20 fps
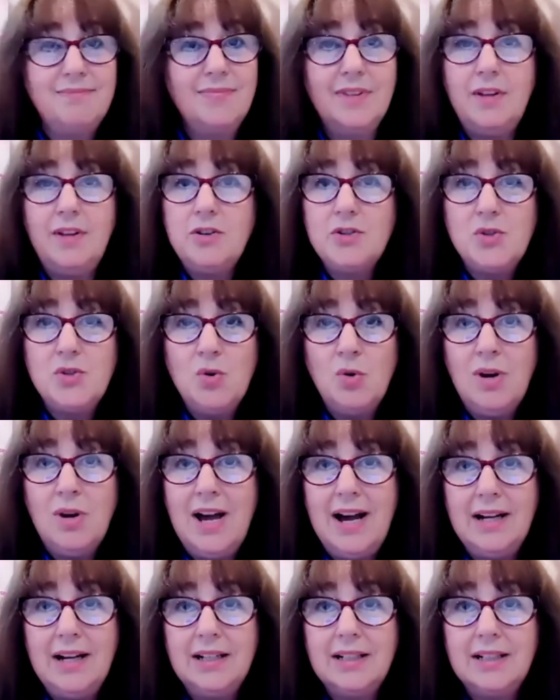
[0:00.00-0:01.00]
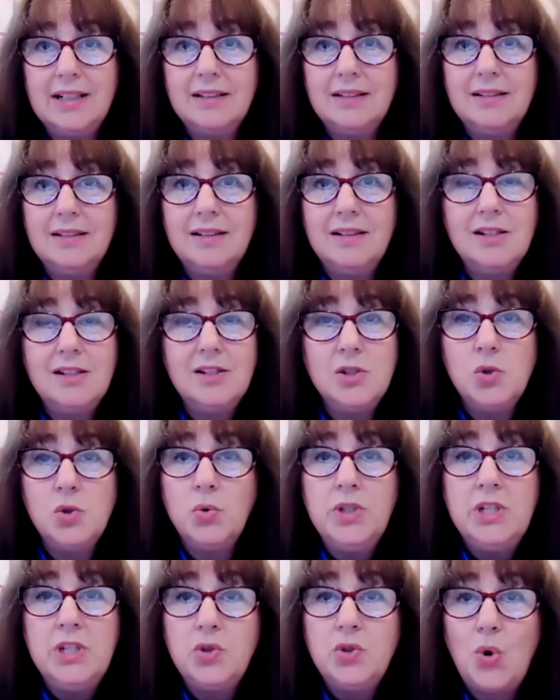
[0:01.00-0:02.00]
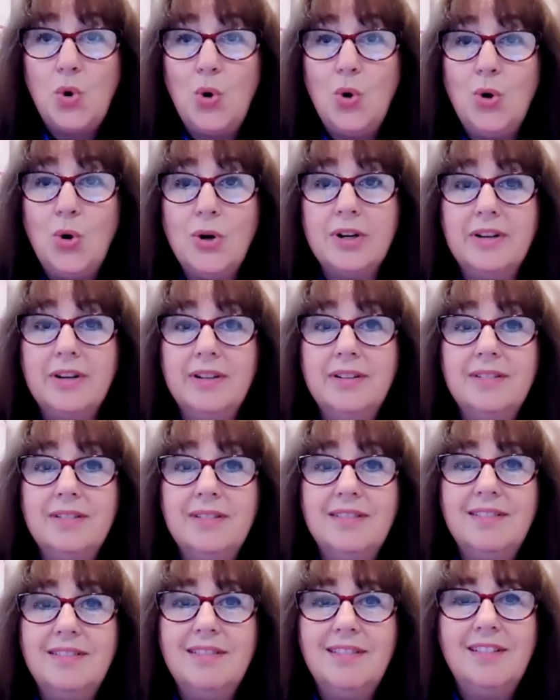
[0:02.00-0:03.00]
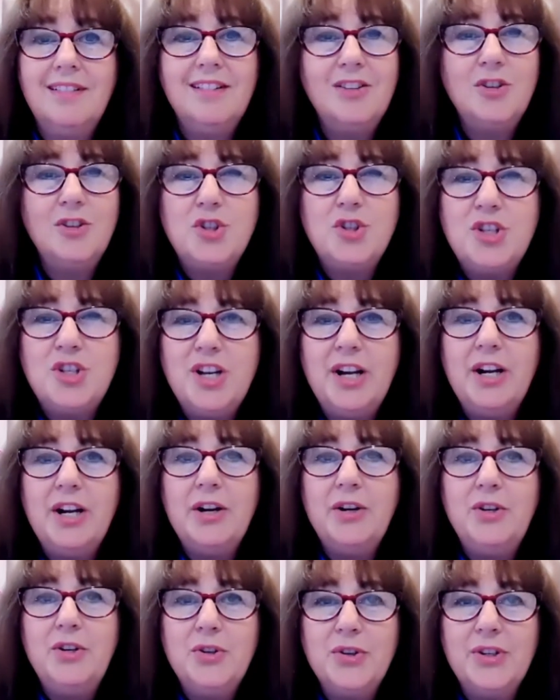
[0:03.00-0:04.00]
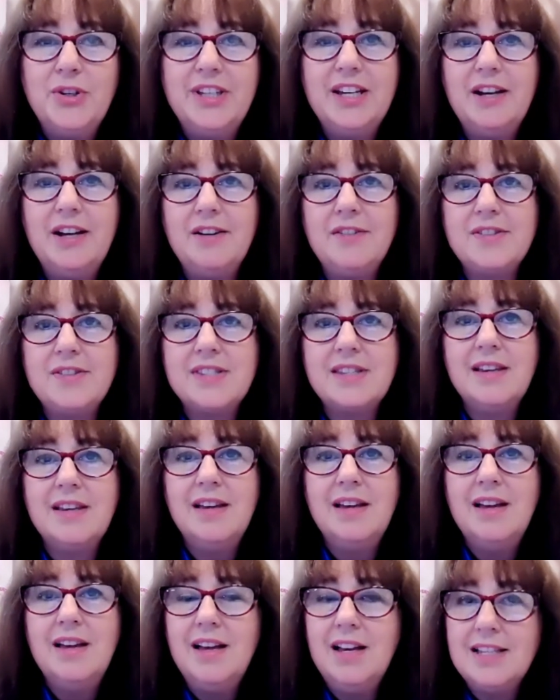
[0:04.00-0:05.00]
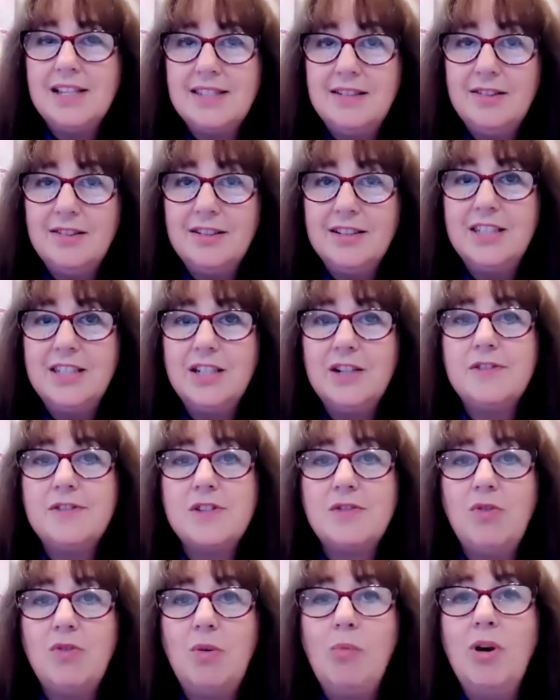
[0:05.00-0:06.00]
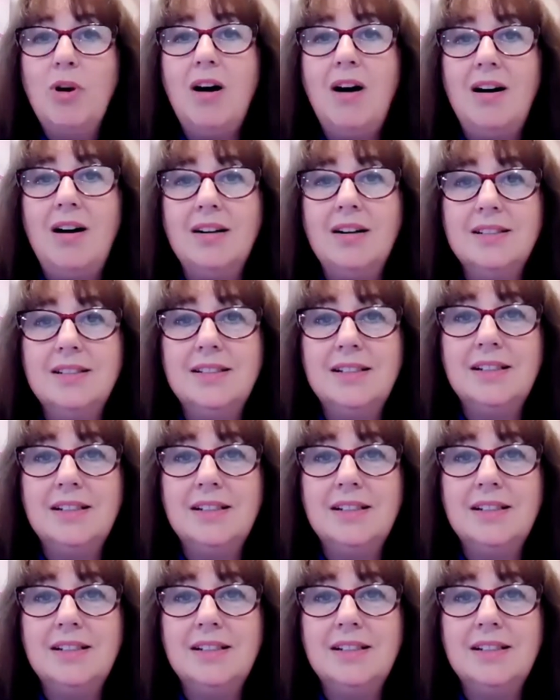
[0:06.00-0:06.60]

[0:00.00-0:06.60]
There's no lack, no need to hoard. Share your gifts as they are gifts from God,